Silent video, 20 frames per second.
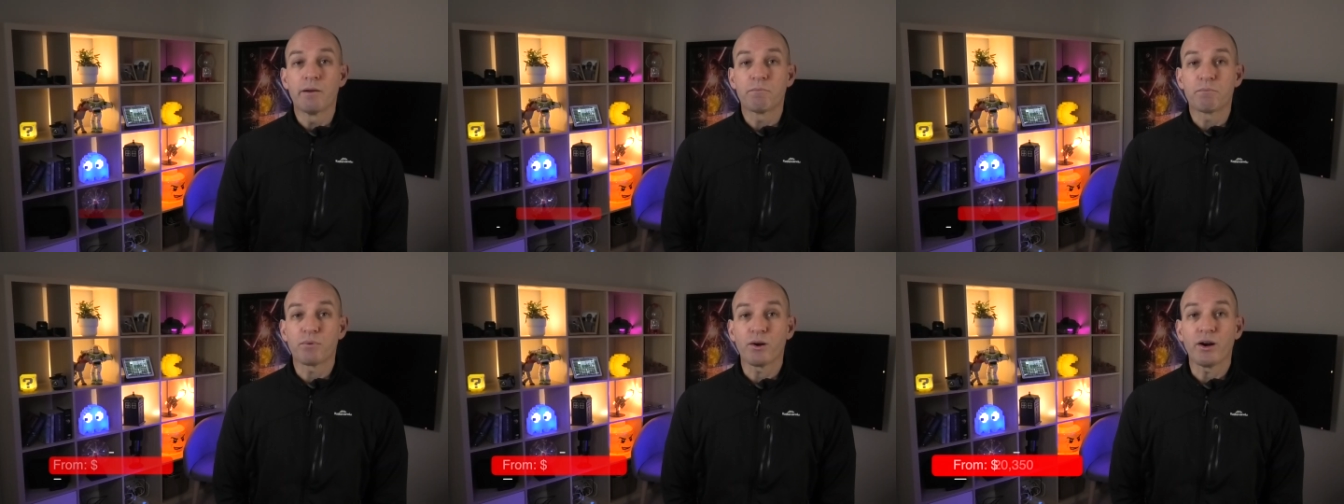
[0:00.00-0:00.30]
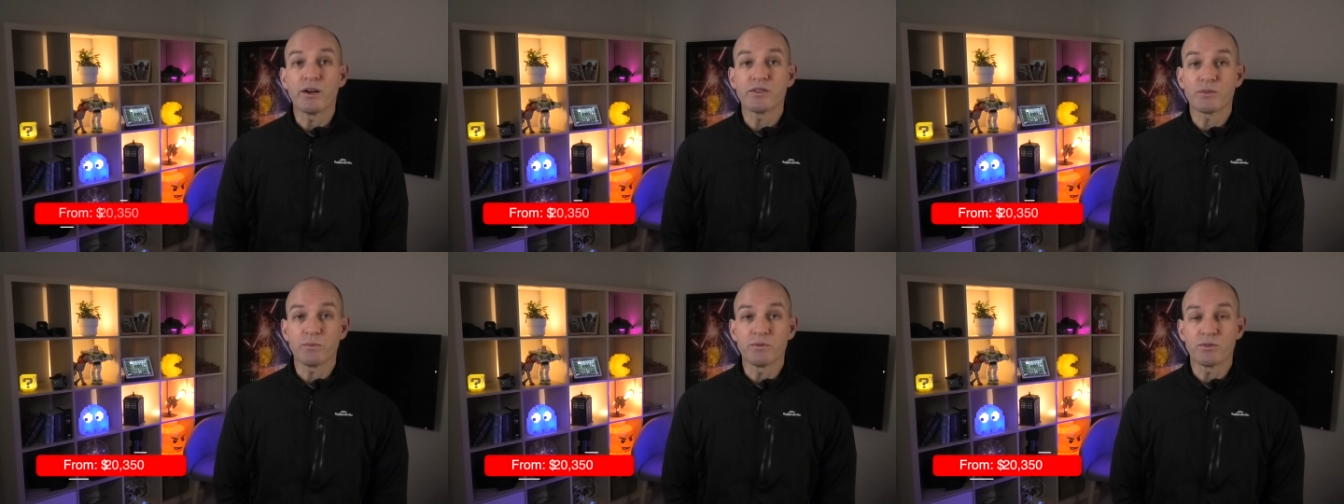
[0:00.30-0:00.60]

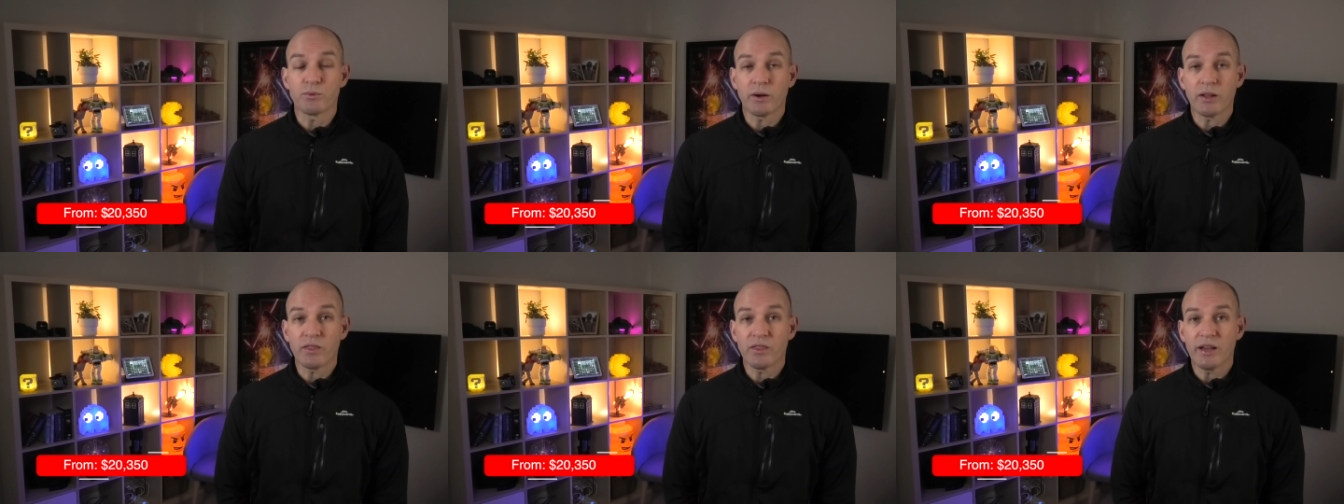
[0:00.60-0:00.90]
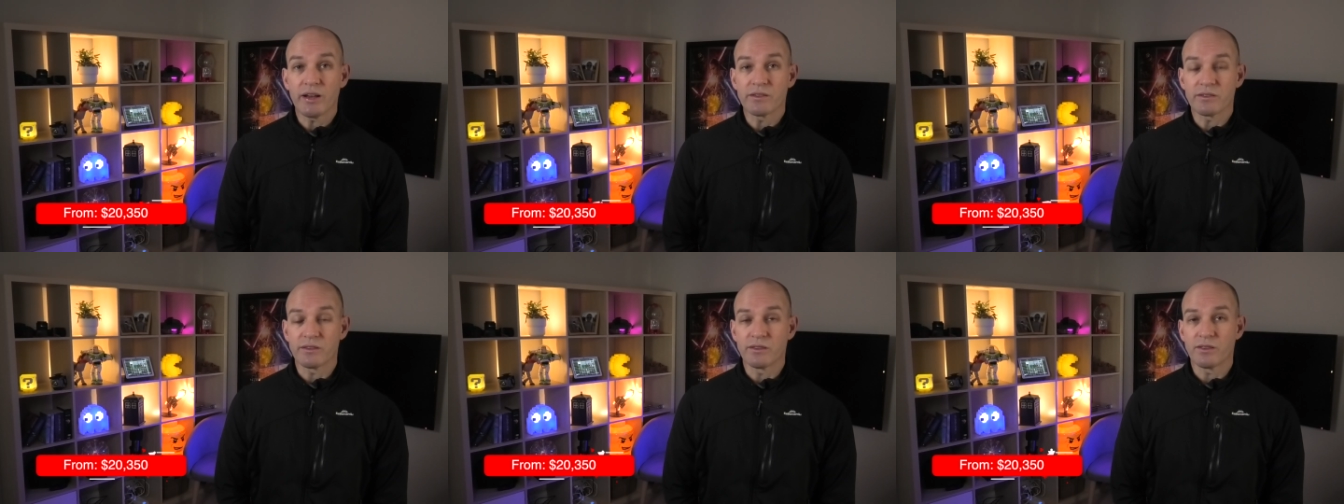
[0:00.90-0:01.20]
Priced from
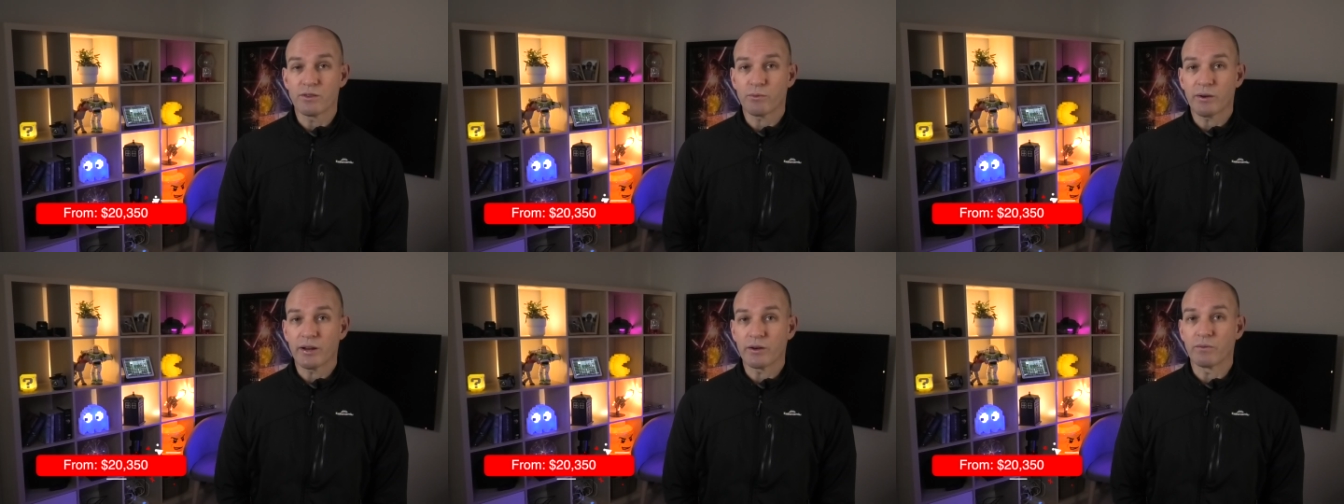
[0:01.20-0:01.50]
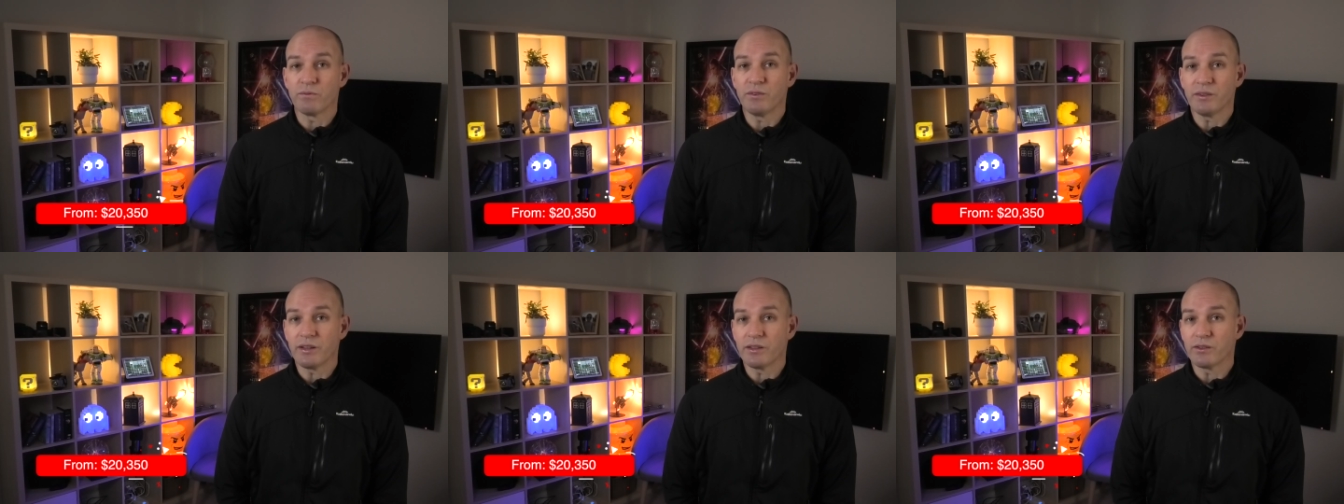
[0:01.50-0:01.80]

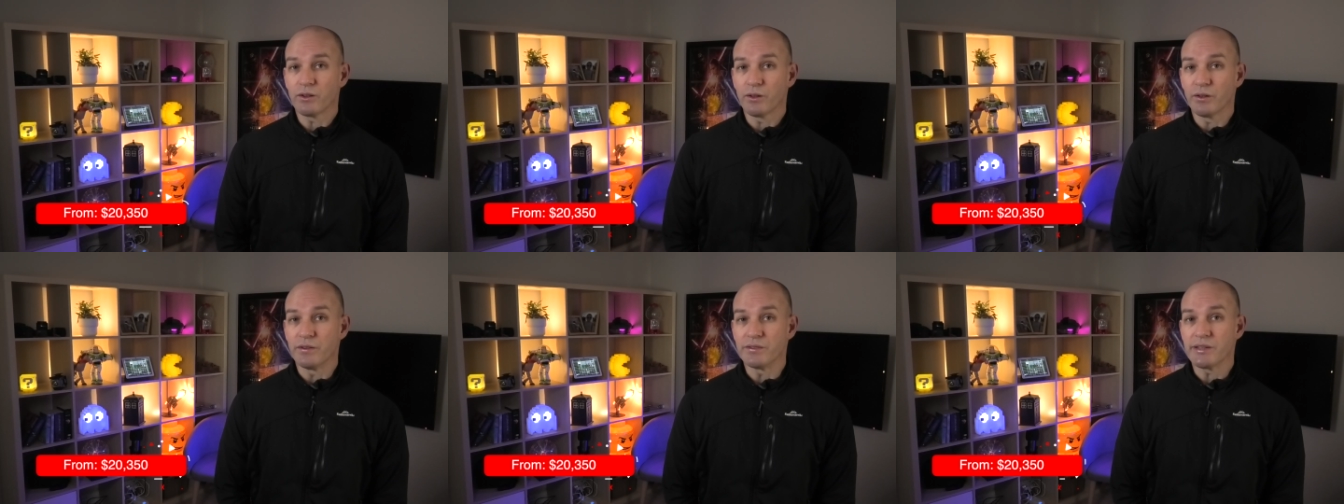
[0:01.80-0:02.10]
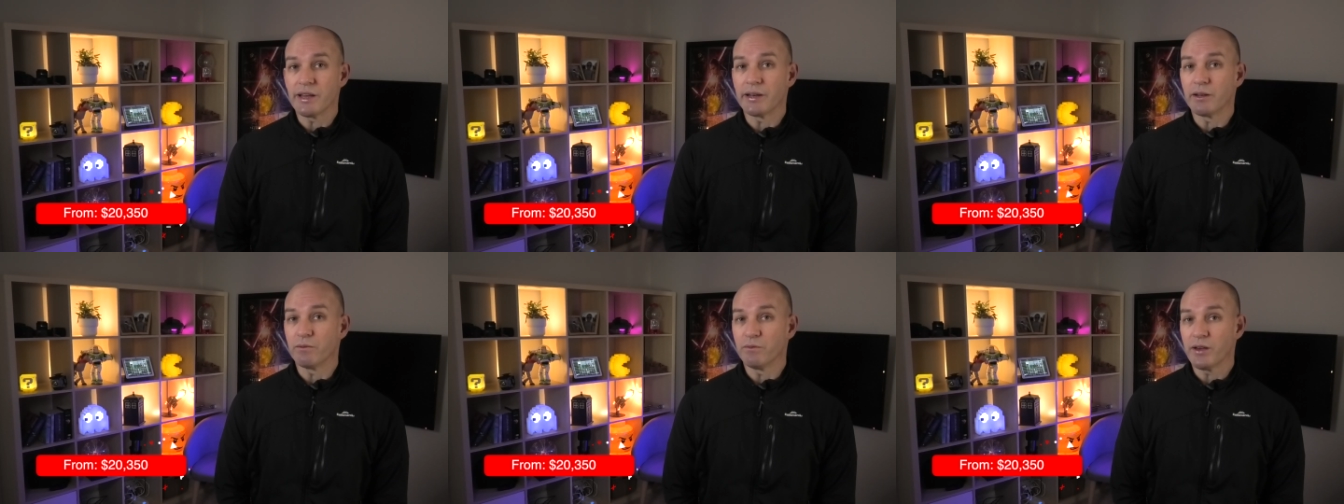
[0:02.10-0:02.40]
$20,350
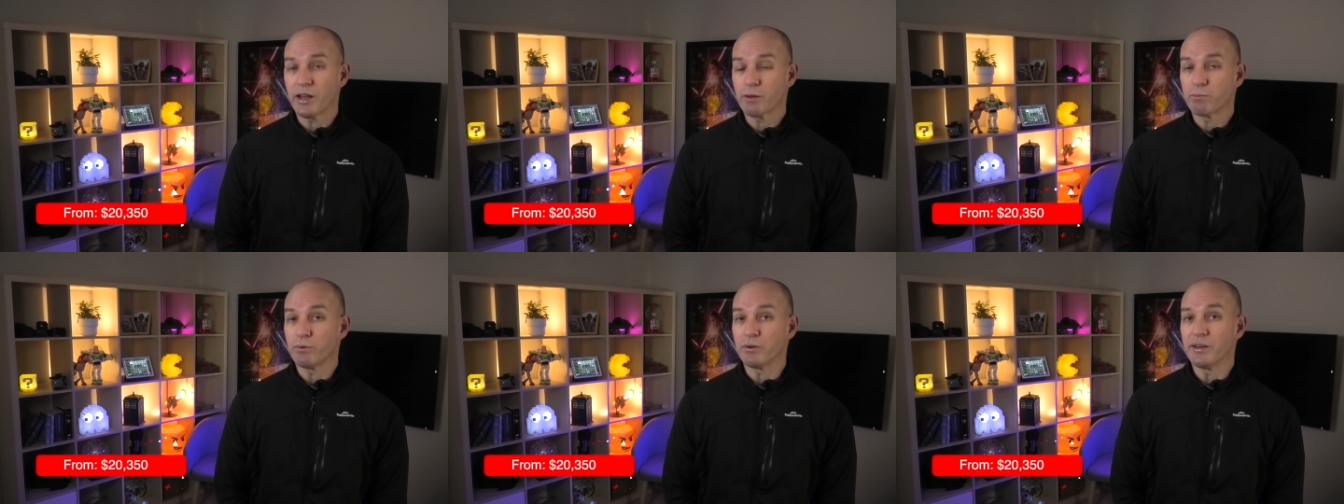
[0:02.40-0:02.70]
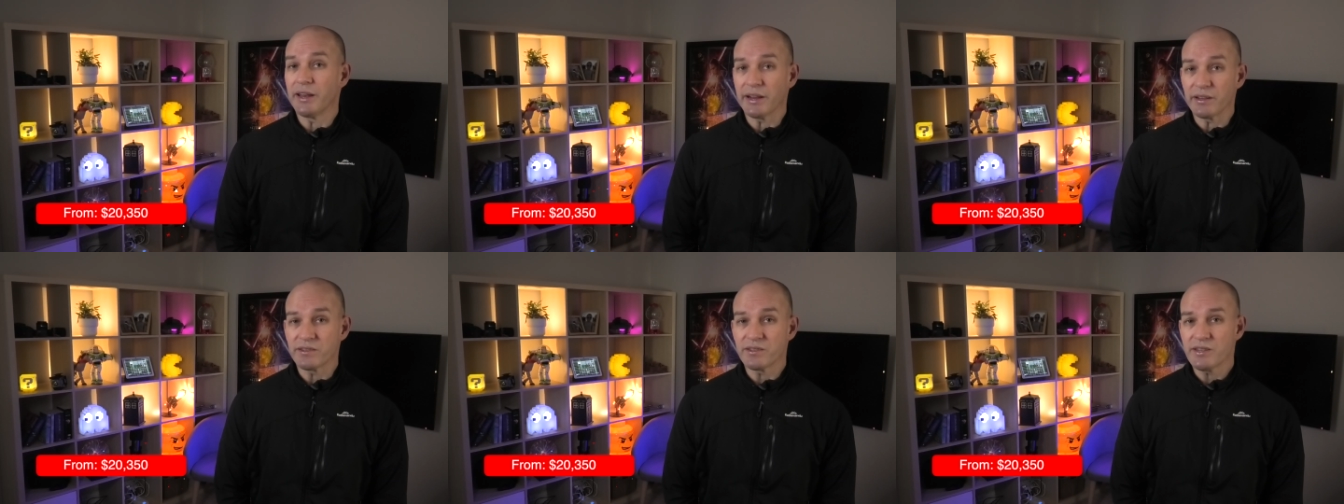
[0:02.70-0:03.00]
and available
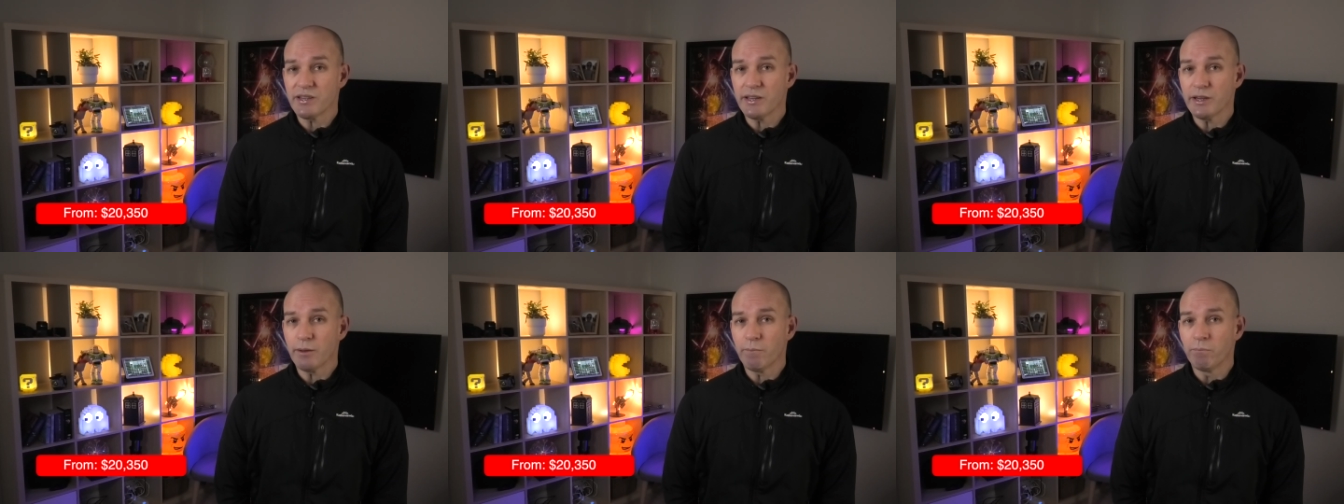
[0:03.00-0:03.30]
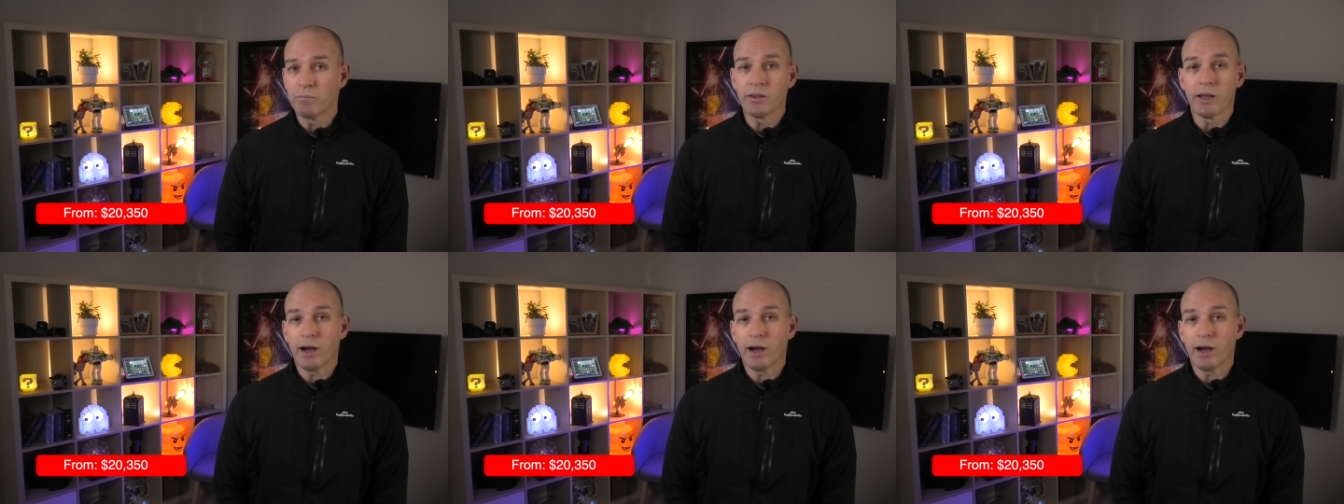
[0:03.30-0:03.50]
next year,